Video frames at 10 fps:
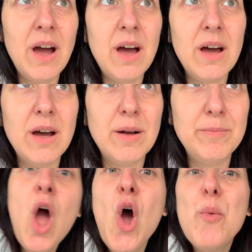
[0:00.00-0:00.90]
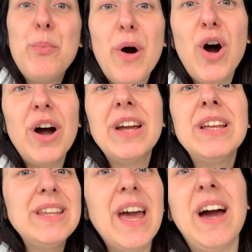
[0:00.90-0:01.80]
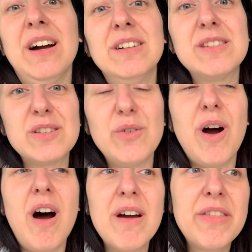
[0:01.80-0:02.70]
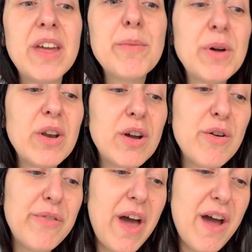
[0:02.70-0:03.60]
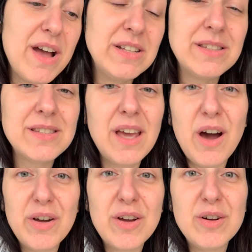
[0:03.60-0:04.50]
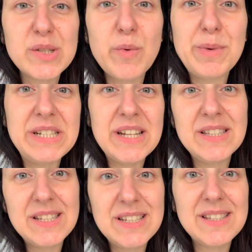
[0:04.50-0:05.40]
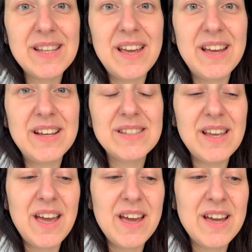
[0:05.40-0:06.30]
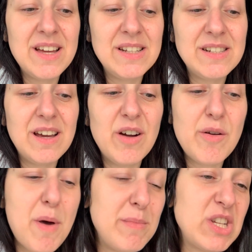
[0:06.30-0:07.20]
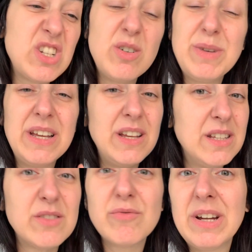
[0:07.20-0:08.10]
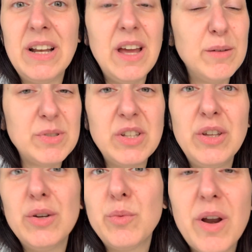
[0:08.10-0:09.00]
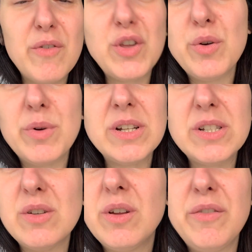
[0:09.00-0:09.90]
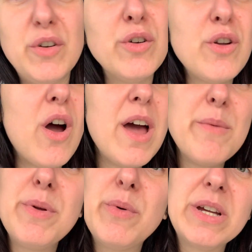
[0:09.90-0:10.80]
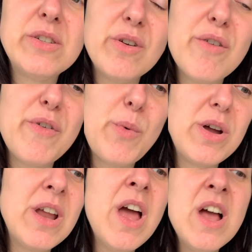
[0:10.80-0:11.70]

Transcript: Uh, but yeah, so I think I'm gonna go there and see how it goes, what my dentist says. And I remember she told me it's really up to you, whatever you wanna do. If you're not happy, we can do another one.